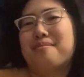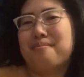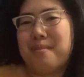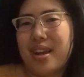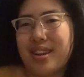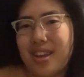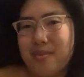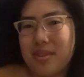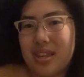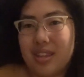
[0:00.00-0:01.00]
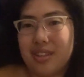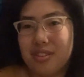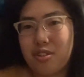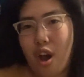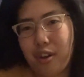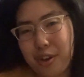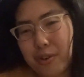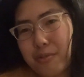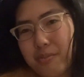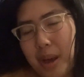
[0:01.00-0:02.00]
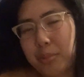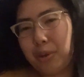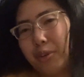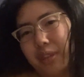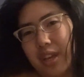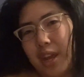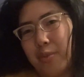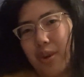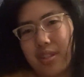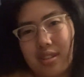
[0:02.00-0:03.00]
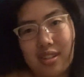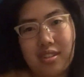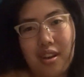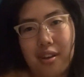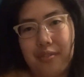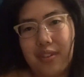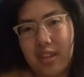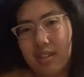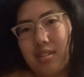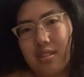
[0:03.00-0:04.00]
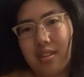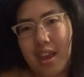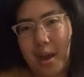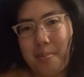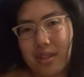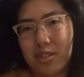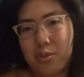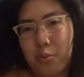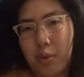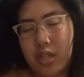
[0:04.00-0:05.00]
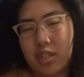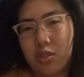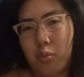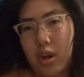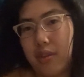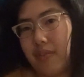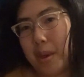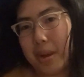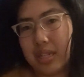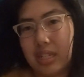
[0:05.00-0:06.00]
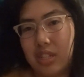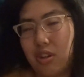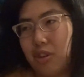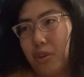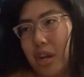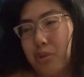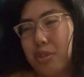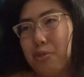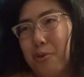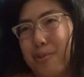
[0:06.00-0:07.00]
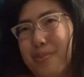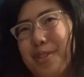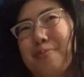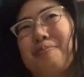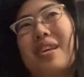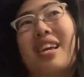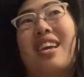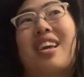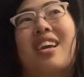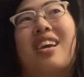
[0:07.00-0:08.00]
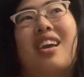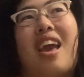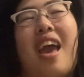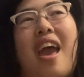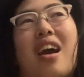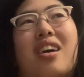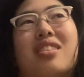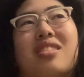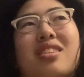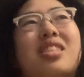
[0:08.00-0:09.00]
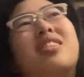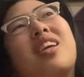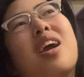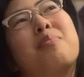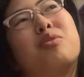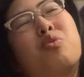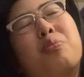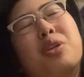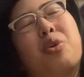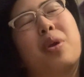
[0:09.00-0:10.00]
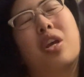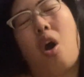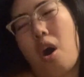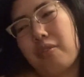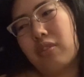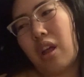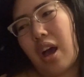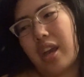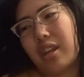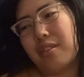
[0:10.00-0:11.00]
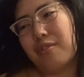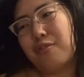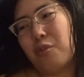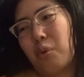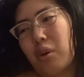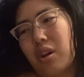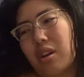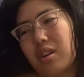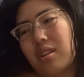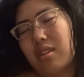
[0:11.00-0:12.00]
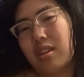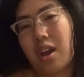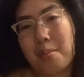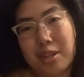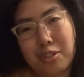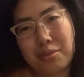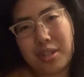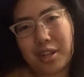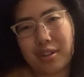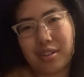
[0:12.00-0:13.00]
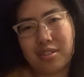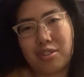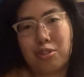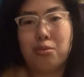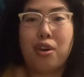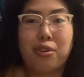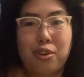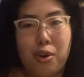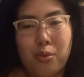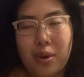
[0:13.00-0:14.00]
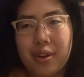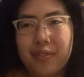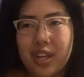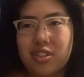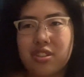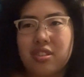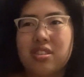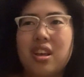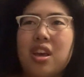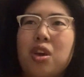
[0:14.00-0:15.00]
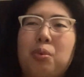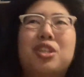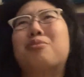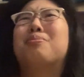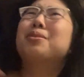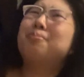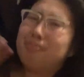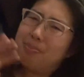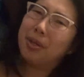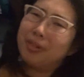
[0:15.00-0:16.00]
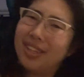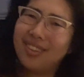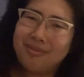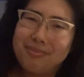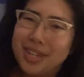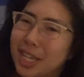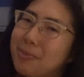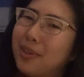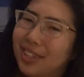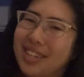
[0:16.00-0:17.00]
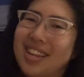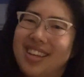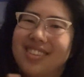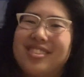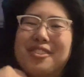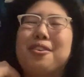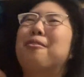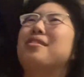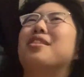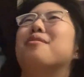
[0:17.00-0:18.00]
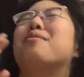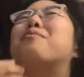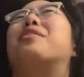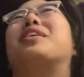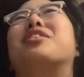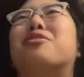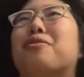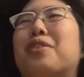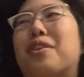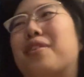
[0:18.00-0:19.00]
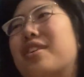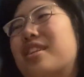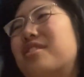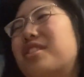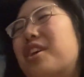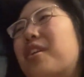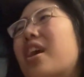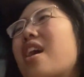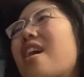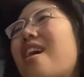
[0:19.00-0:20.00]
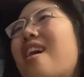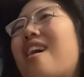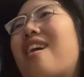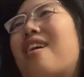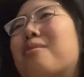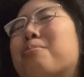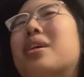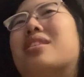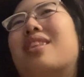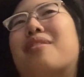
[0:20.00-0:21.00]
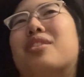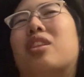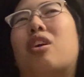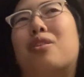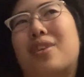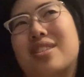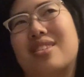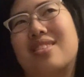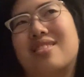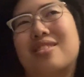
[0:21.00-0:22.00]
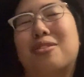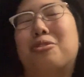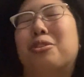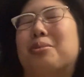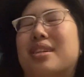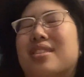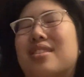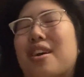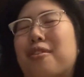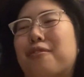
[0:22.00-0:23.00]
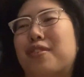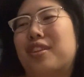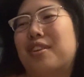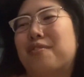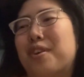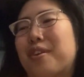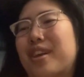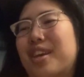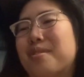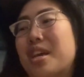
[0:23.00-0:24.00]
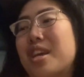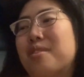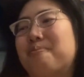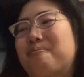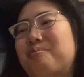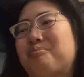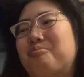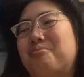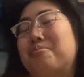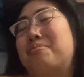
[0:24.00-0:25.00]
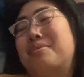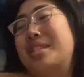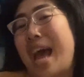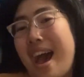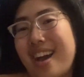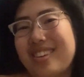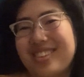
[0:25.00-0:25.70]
My name is Kano. I'm currently a resident of East Campus, which is one of MIT's undergraduate dorms. And East Campus will be going offline for the coming two years to undergo renovations, which the building desperately needs. So the renovations are very, very necessary. Um, but it's left a lot of residents, including myself, feeling very sad